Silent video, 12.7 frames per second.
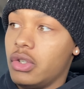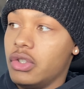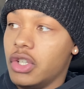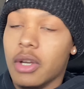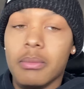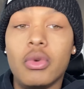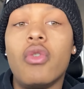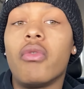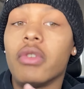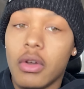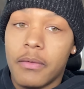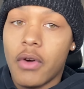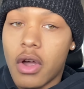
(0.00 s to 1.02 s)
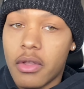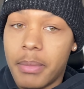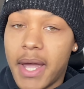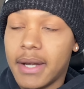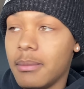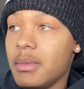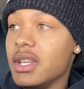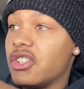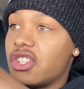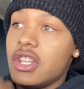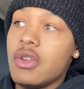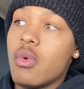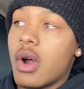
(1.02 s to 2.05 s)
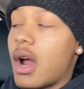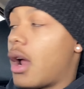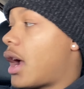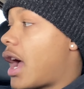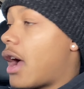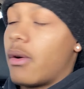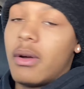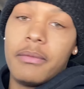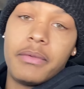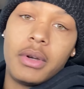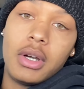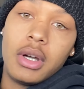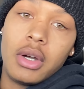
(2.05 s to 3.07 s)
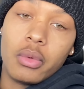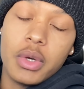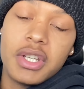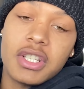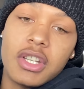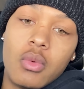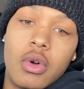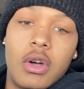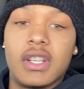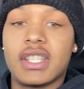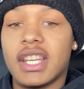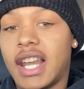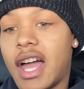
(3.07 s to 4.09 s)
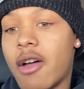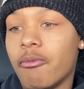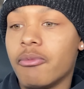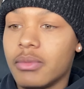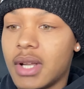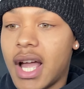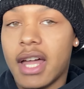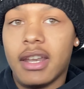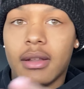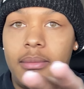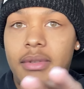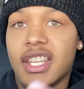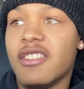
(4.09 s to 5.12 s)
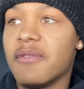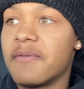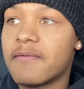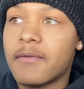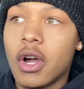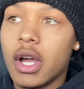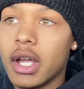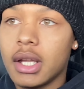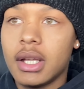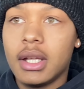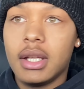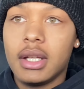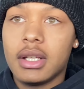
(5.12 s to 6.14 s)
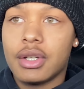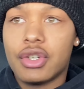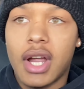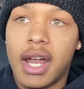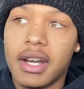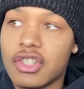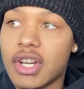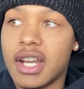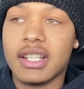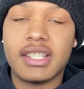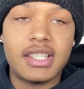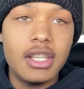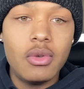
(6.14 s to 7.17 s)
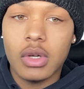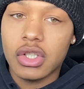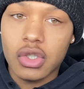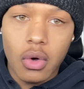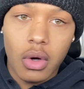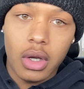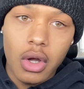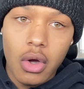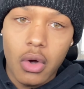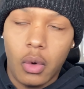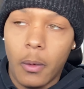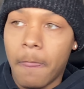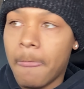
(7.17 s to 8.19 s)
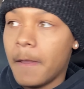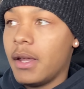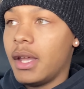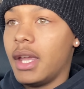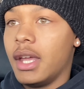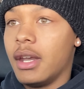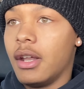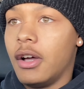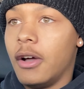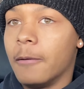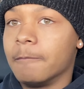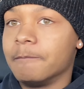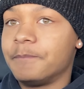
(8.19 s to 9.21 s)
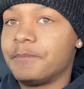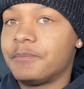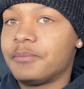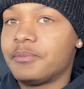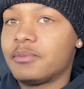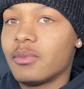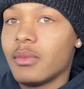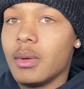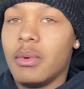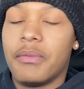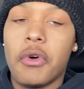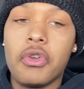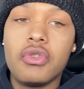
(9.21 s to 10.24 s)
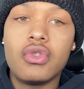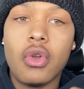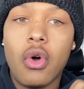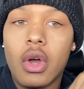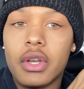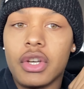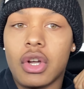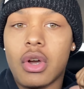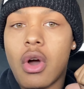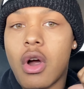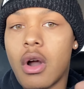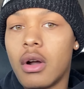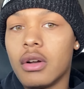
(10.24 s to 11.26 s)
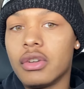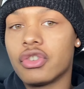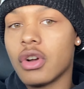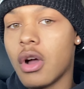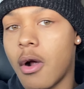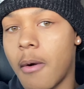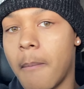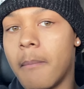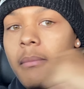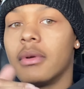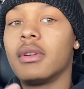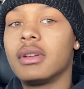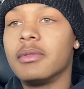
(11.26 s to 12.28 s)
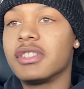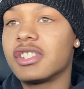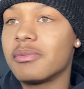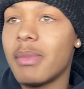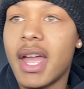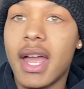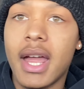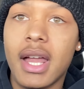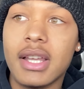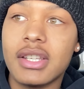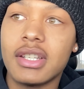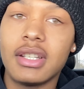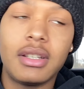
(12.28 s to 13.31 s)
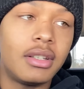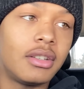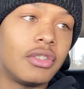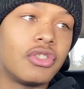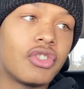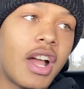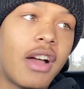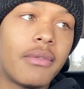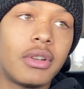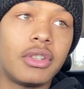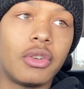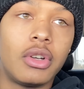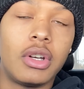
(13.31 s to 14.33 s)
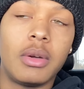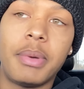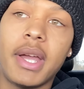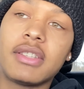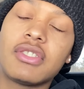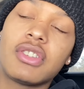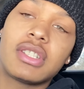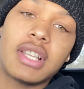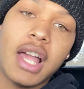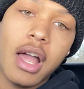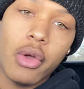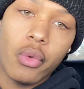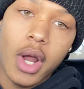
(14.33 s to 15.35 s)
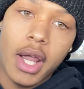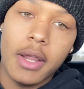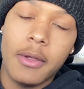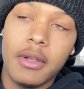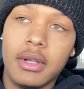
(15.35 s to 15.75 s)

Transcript: done moved a little farther back than me. She where I uh, originally was, and I'm kind of in the front, kind of trying to see what's going on. And um, before you know it, the car, truck smashed, the driver, the uh, passenger side right,